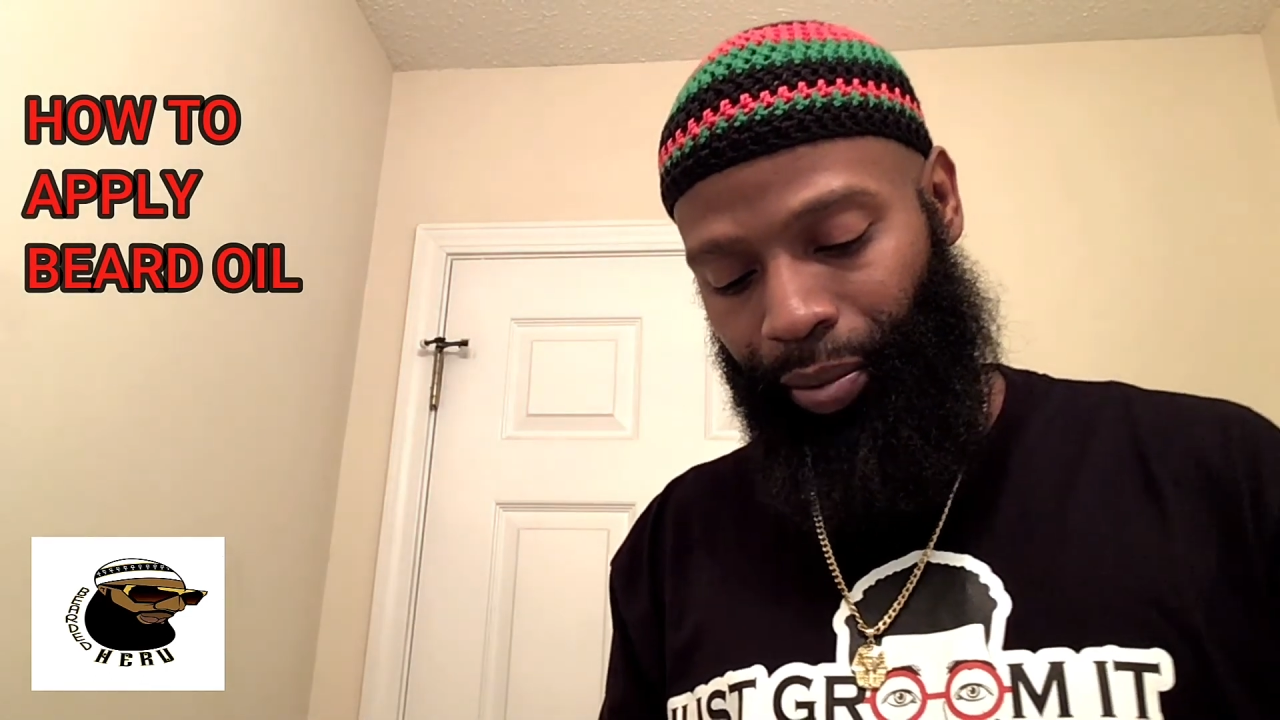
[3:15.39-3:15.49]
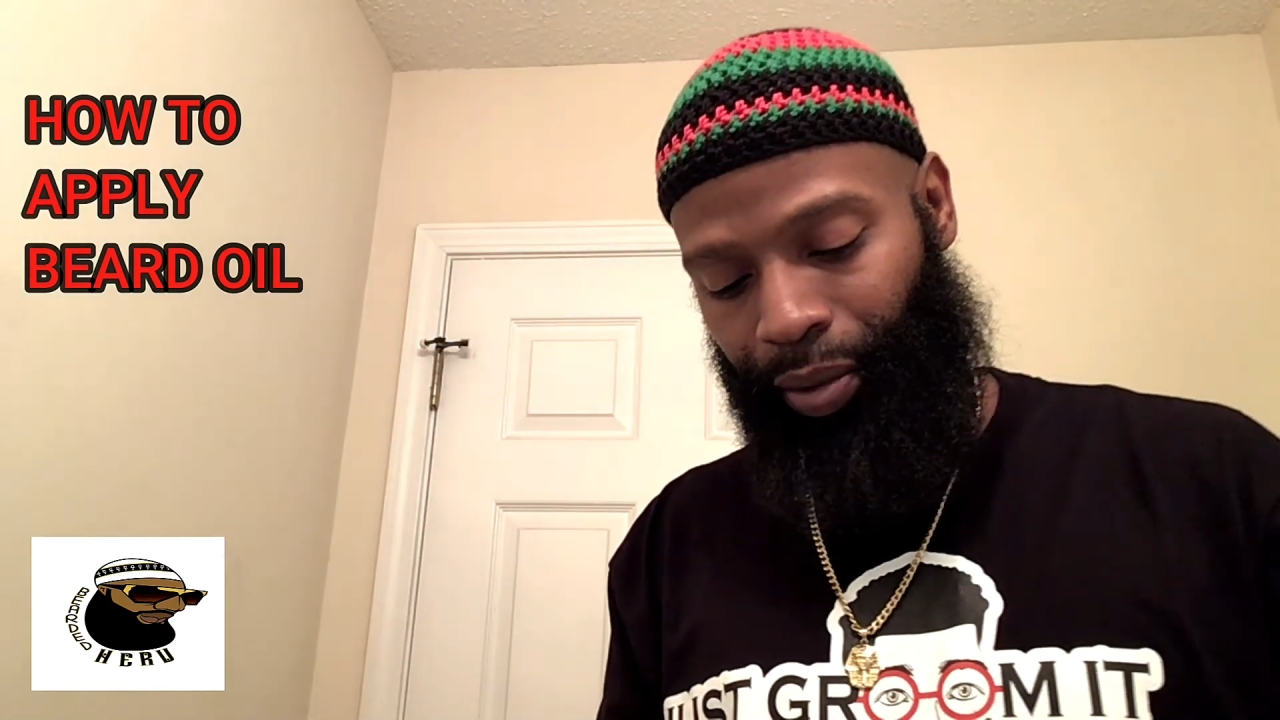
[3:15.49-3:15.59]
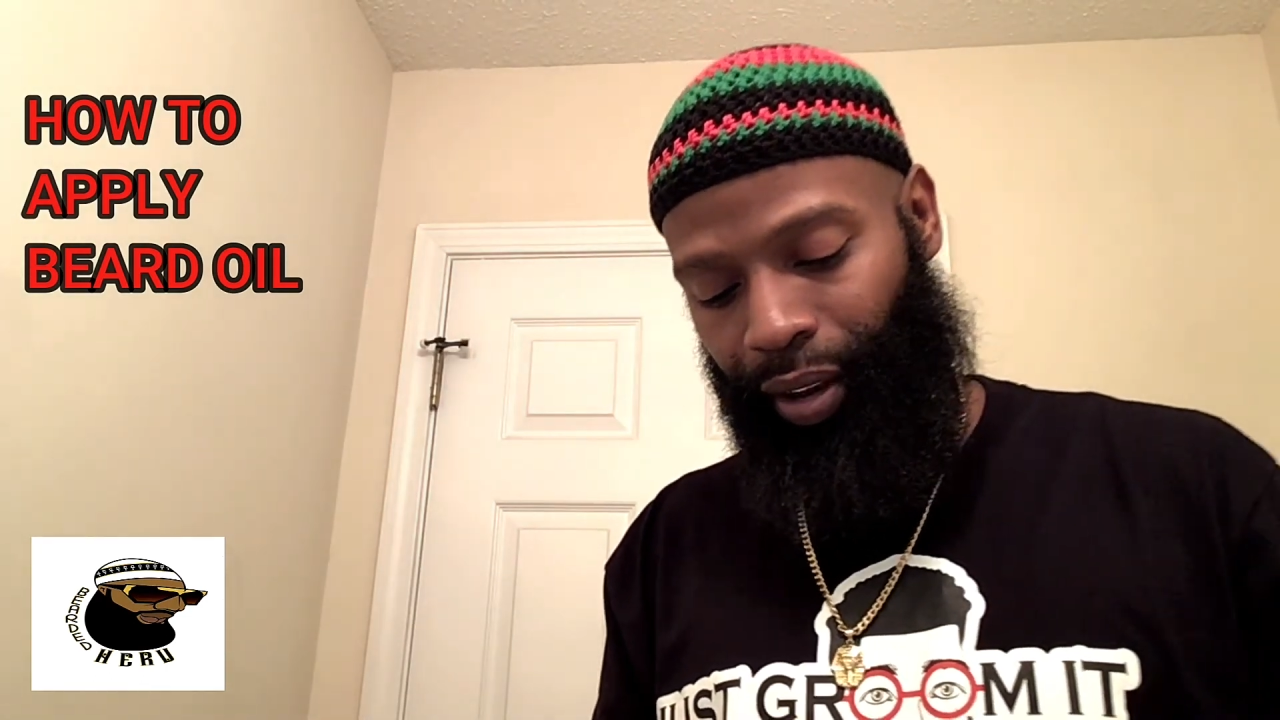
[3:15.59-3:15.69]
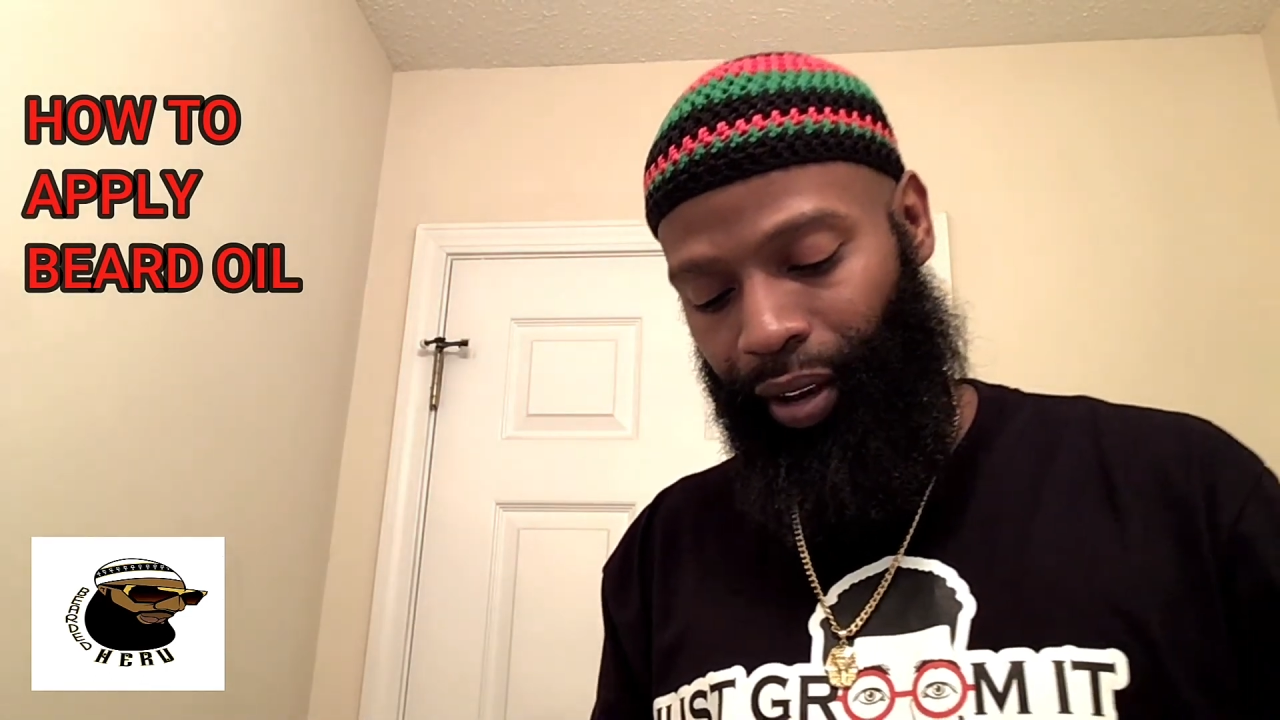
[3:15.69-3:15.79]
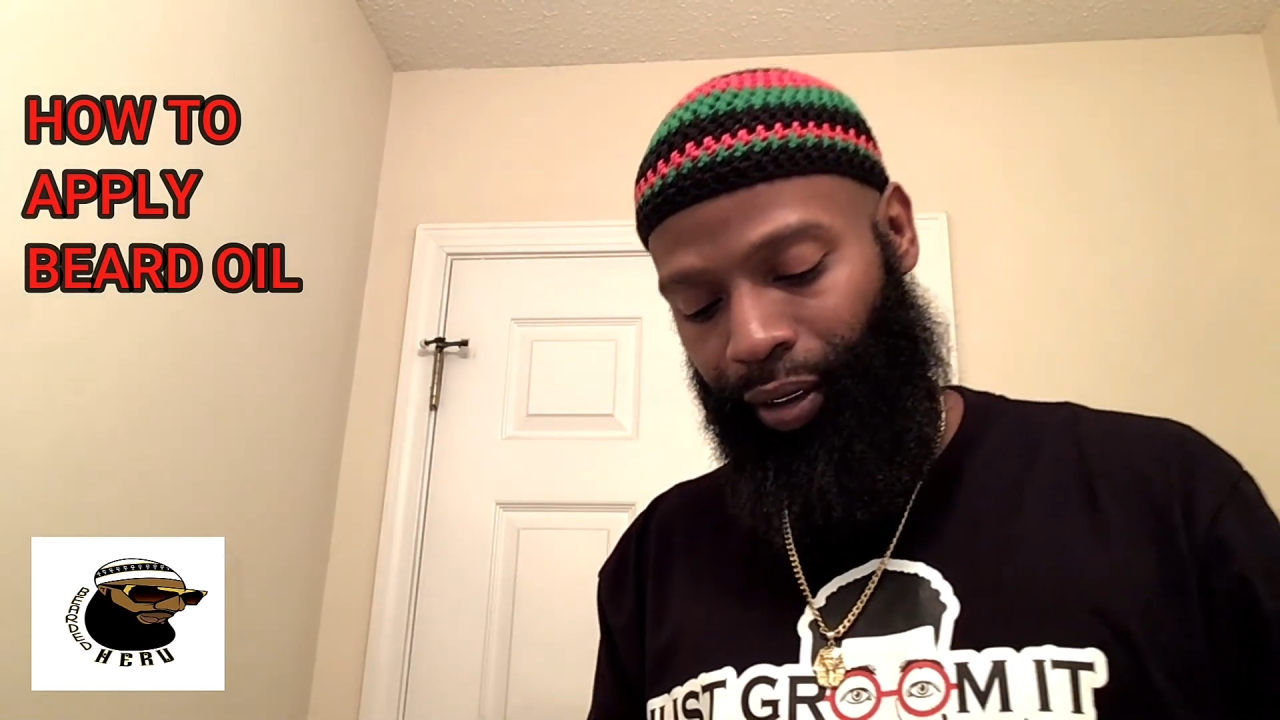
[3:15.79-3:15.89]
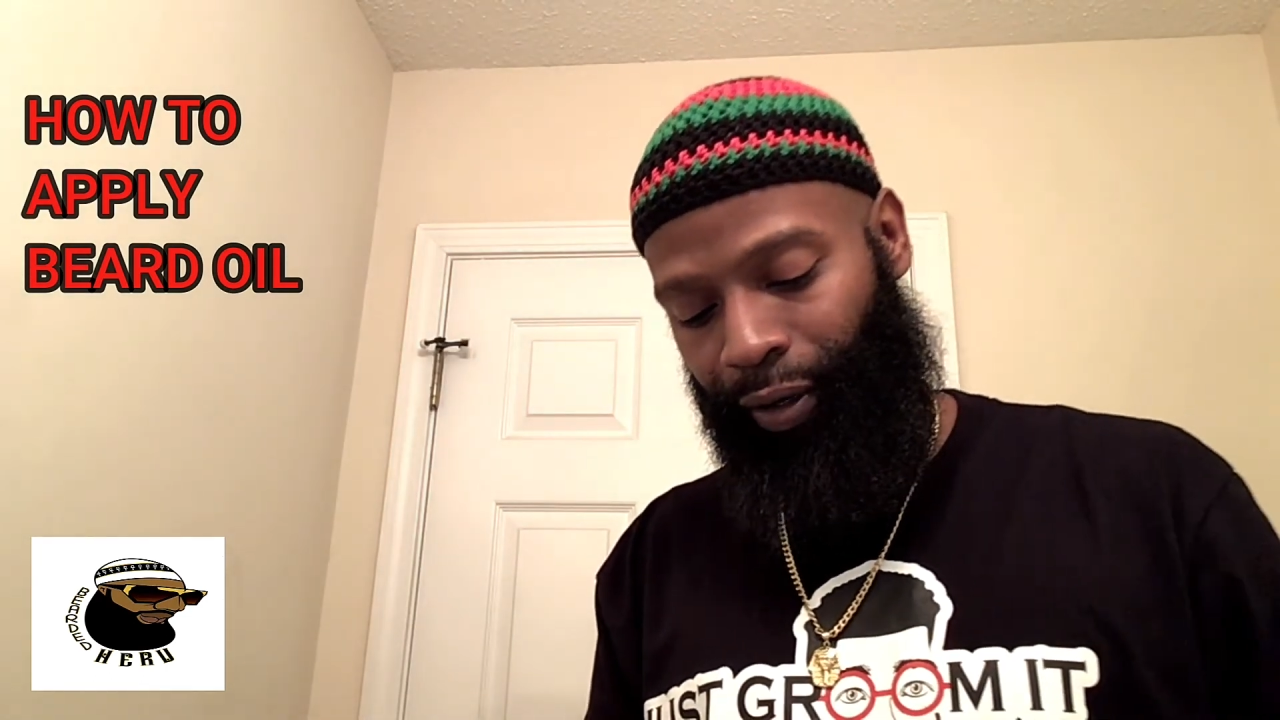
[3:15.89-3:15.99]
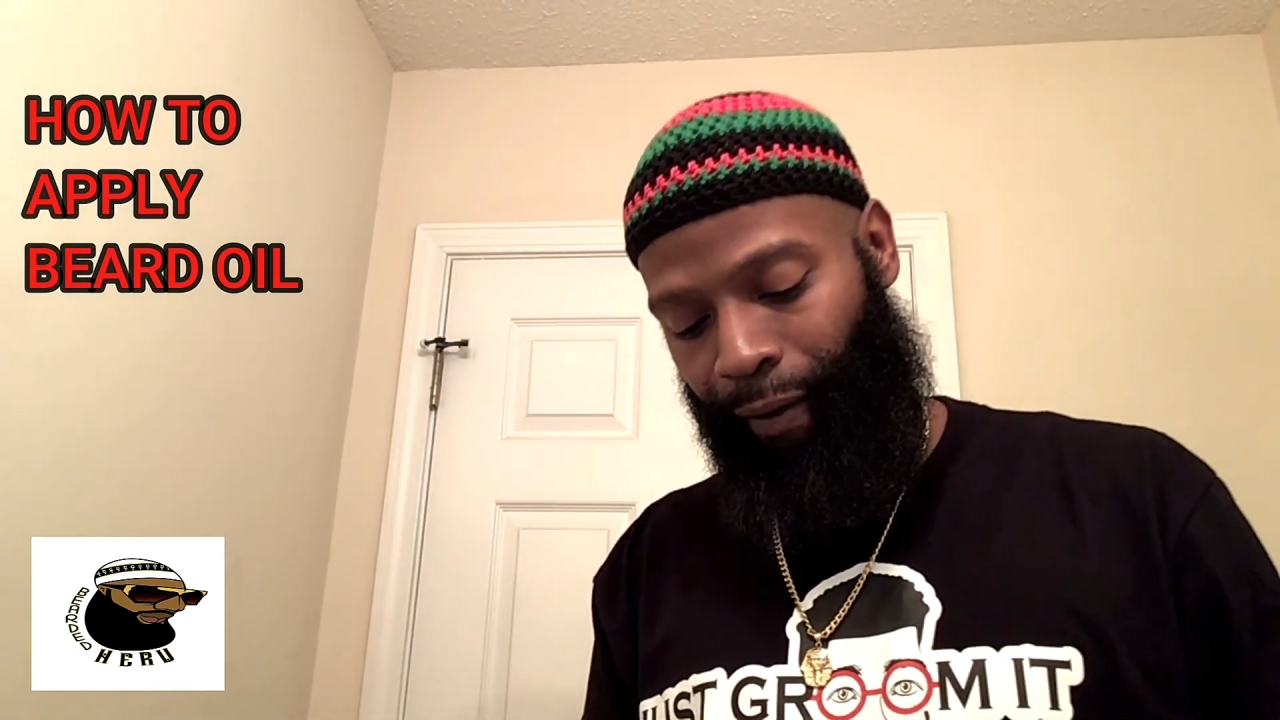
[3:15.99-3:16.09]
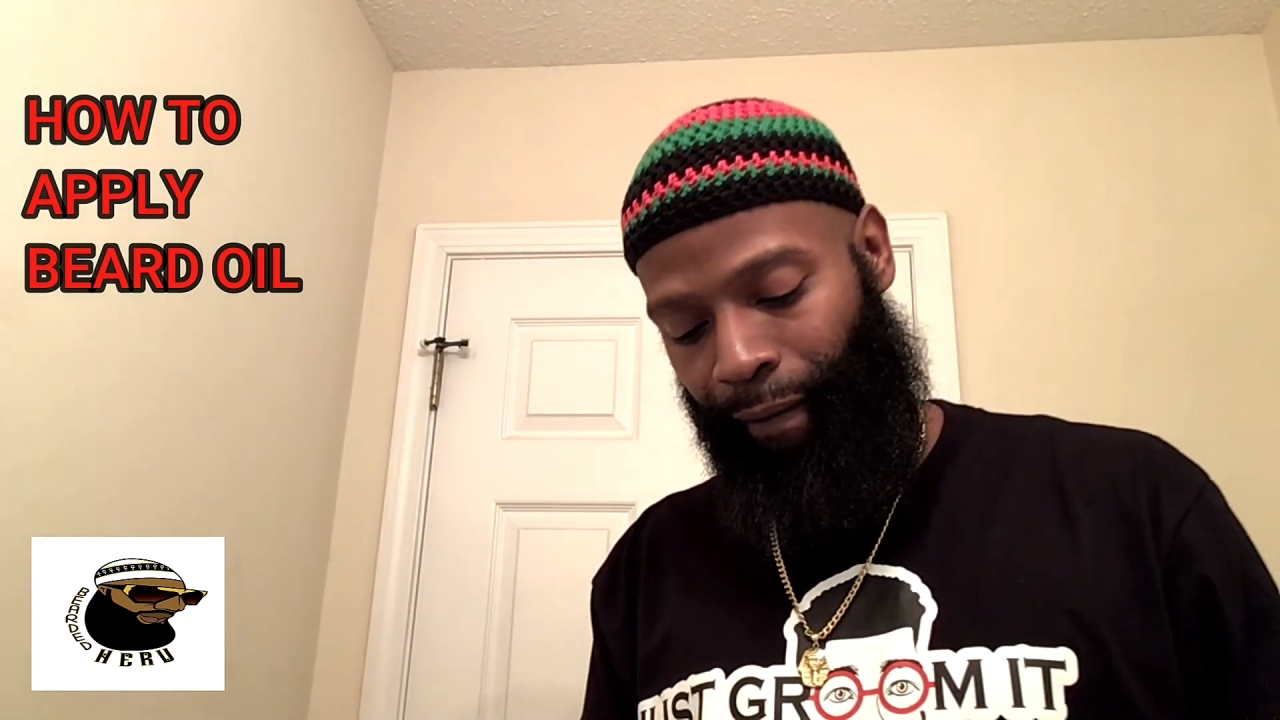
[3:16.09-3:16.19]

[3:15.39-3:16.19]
of your hair.